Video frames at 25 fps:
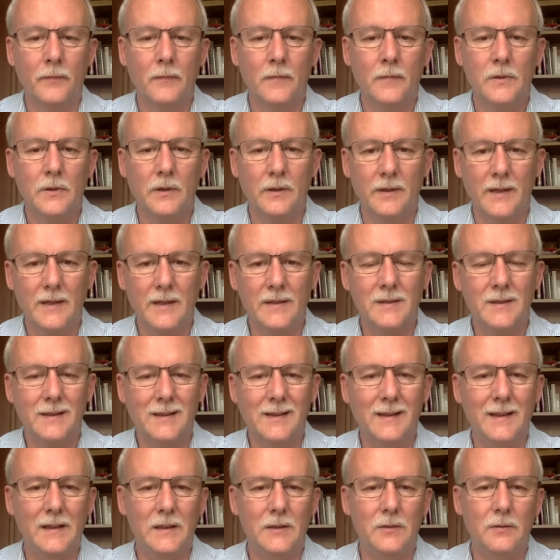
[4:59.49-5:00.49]
So mm-hmm. that's the
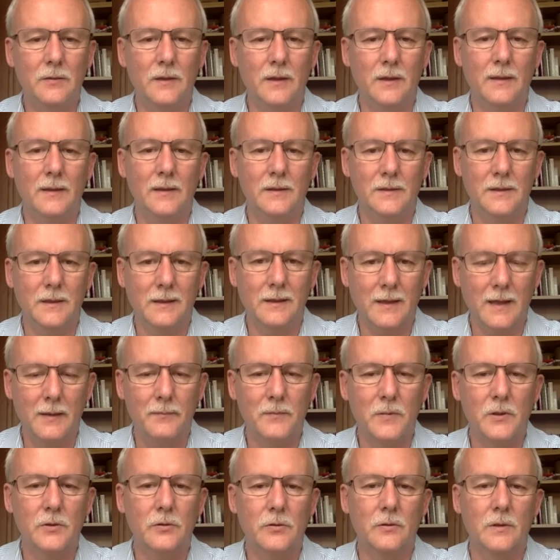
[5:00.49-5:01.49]
key to it, is the
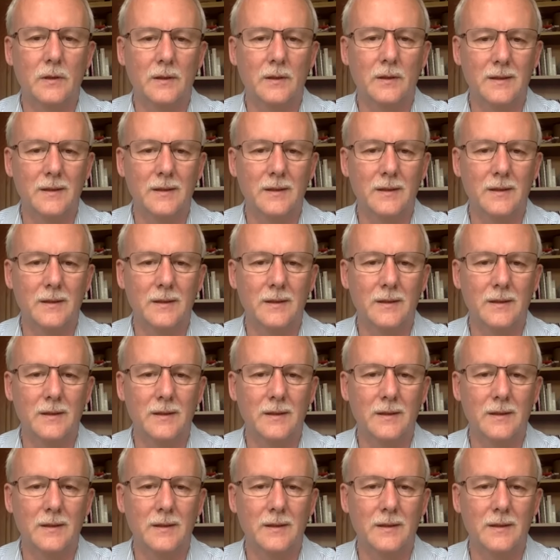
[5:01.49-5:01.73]
chemistry and the